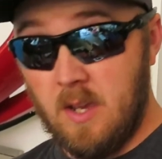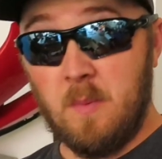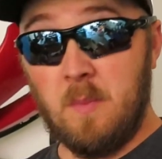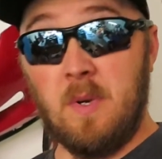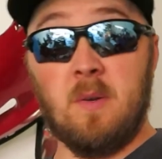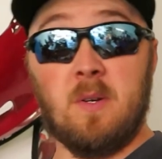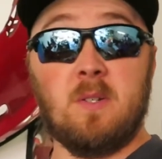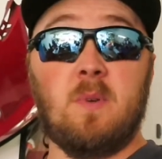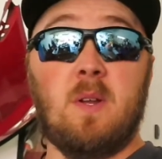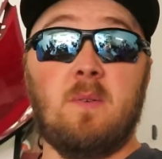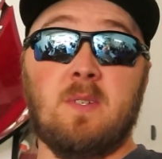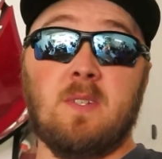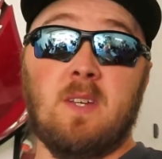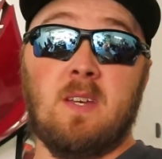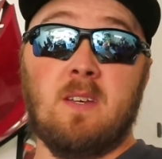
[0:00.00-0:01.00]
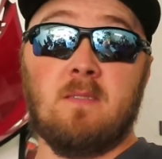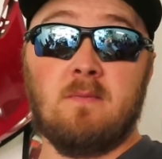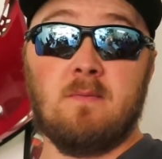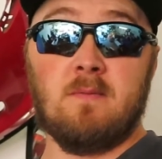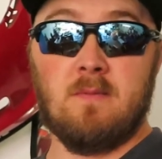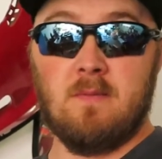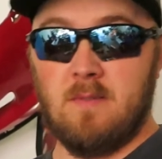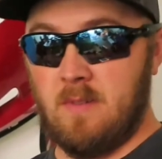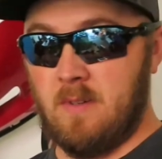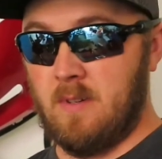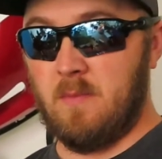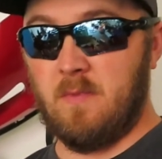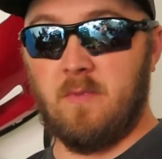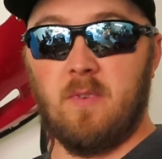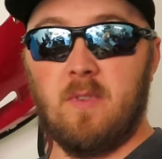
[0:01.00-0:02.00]
But anyways, what I was saying
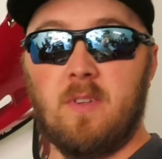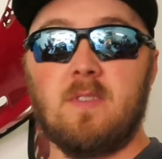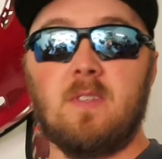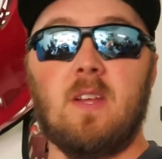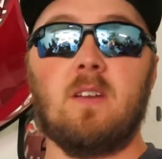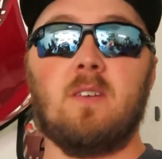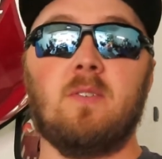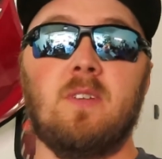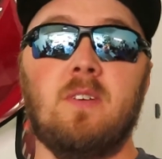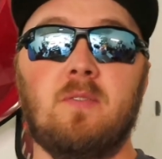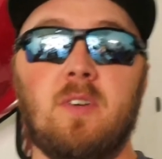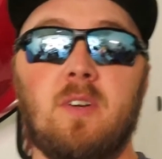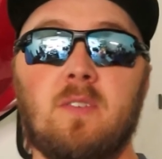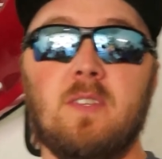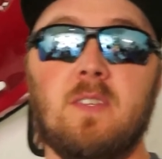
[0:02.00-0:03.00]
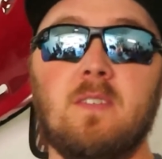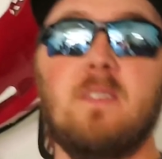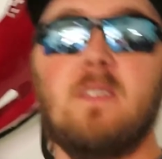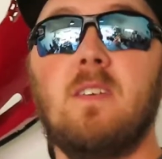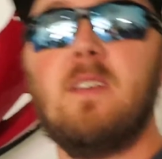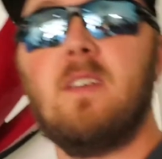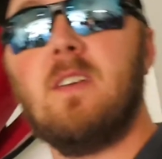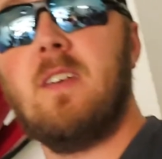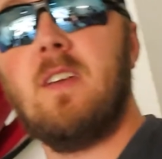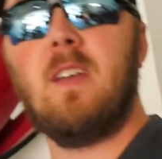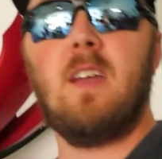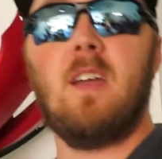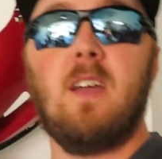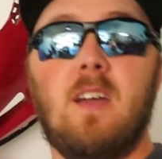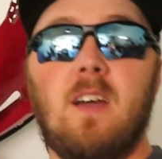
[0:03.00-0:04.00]
before the technical difficulties,
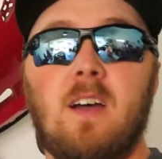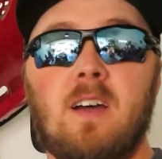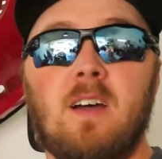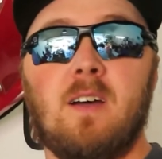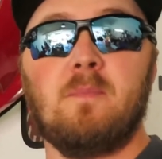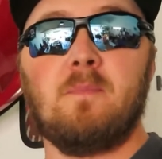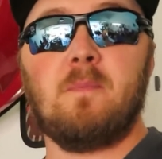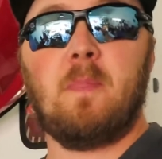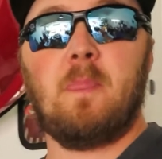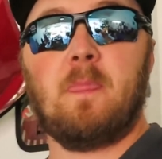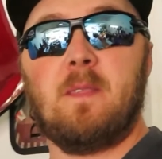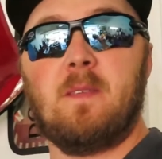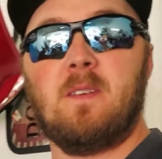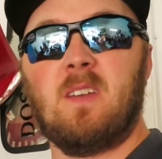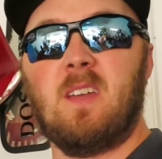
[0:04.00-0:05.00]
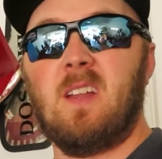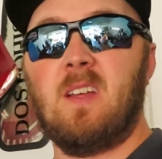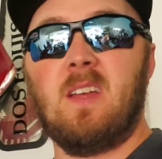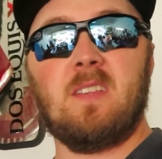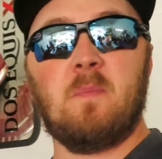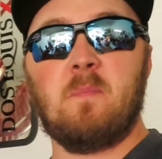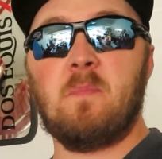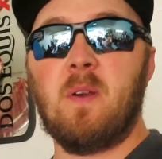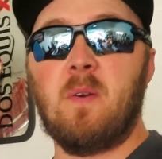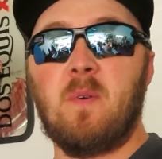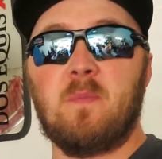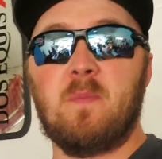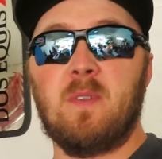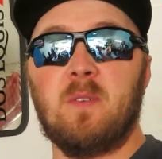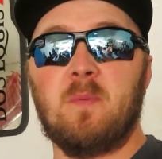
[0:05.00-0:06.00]
kind of had to bear
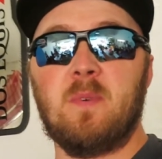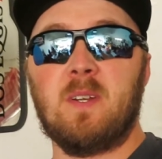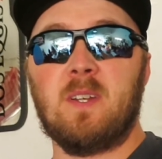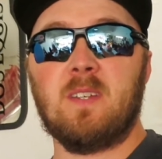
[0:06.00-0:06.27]
with me a little bit